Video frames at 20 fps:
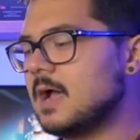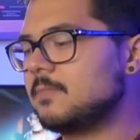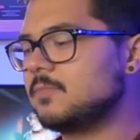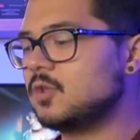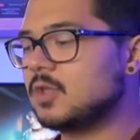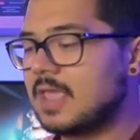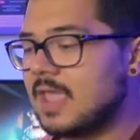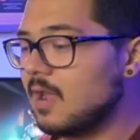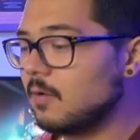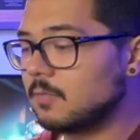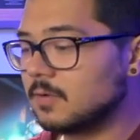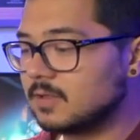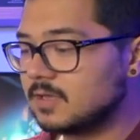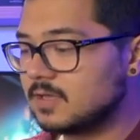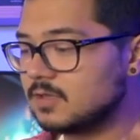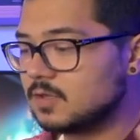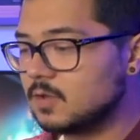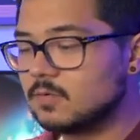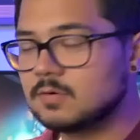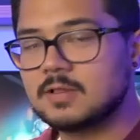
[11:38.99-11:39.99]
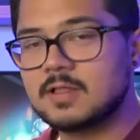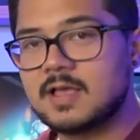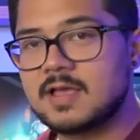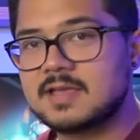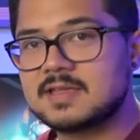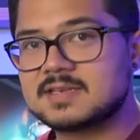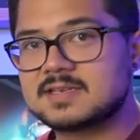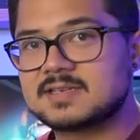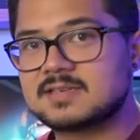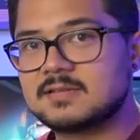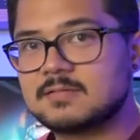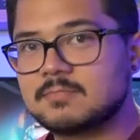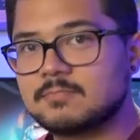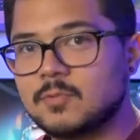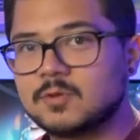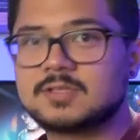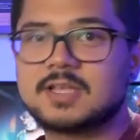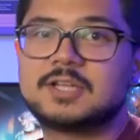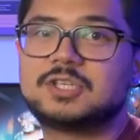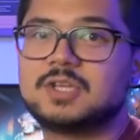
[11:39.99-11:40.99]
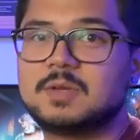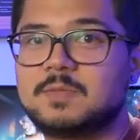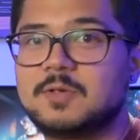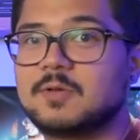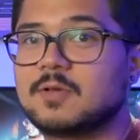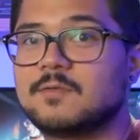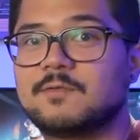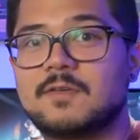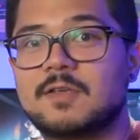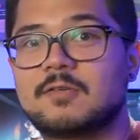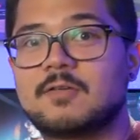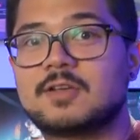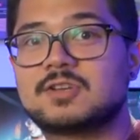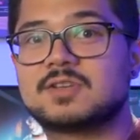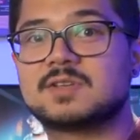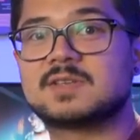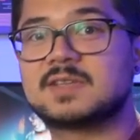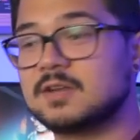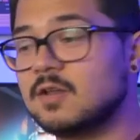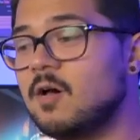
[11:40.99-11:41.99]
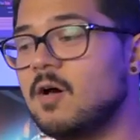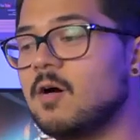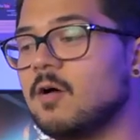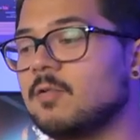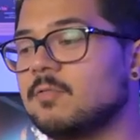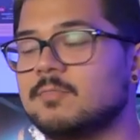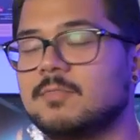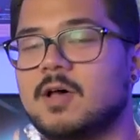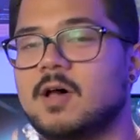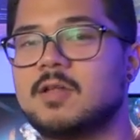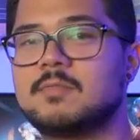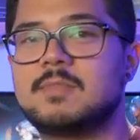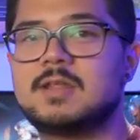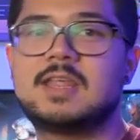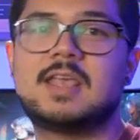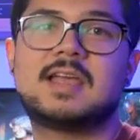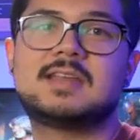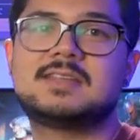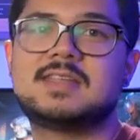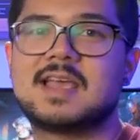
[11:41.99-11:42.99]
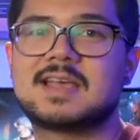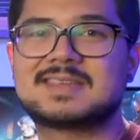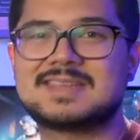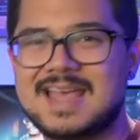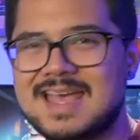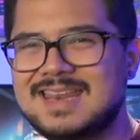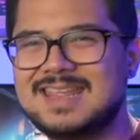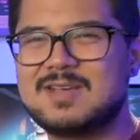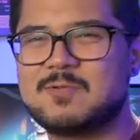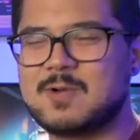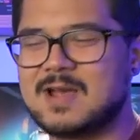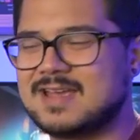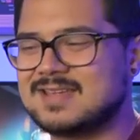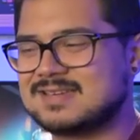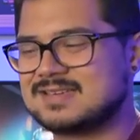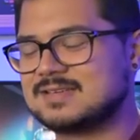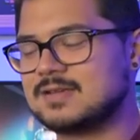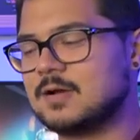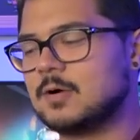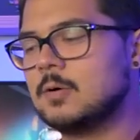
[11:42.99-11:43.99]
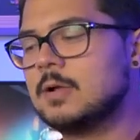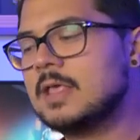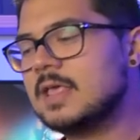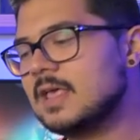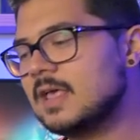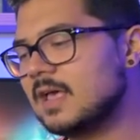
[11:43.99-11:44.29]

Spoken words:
you can't really utilize multi-GPU configurations at all on Mini ITX anyway, so